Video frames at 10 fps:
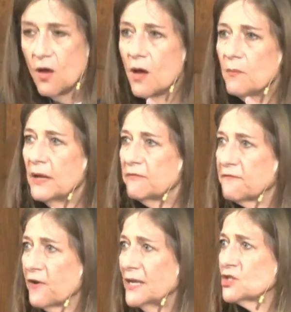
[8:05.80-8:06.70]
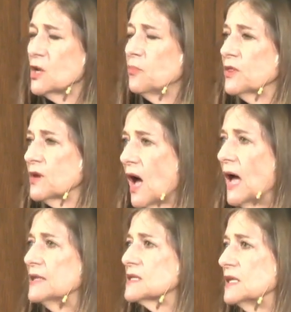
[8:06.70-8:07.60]
But friendship with
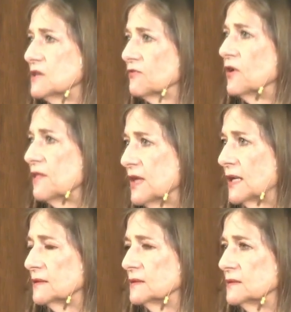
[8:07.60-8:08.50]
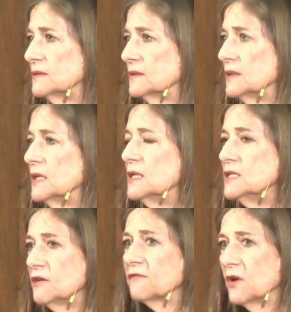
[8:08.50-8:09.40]
God is a different thing.
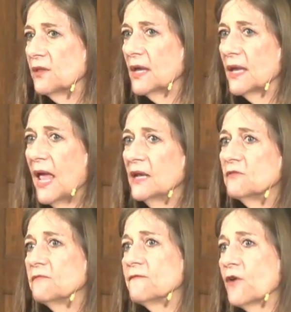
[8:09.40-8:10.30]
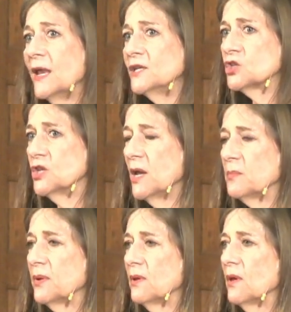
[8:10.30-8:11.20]
Different thing. And friendship
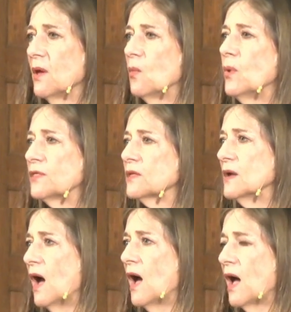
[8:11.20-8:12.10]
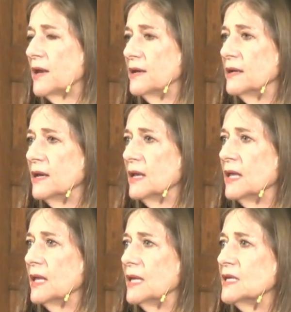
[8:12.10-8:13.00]
with God
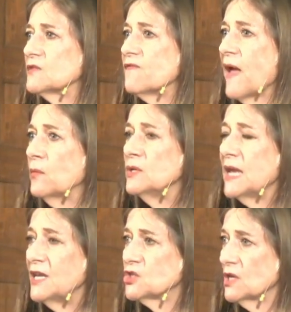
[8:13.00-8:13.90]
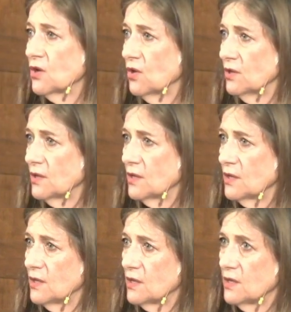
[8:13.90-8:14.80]
is foundational
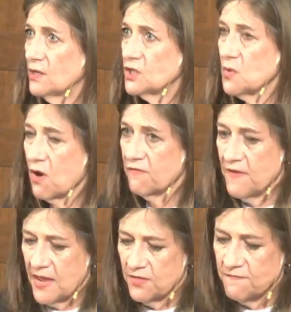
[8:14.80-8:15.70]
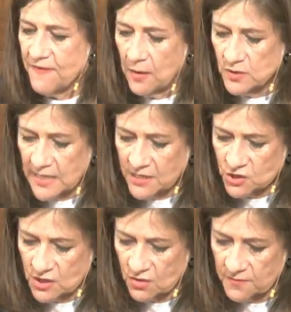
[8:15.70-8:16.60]
to our faith.
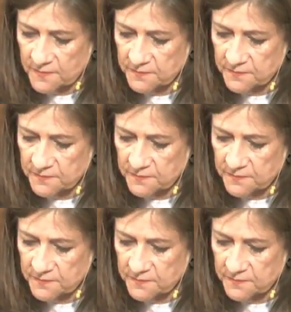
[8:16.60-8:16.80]
Foundational.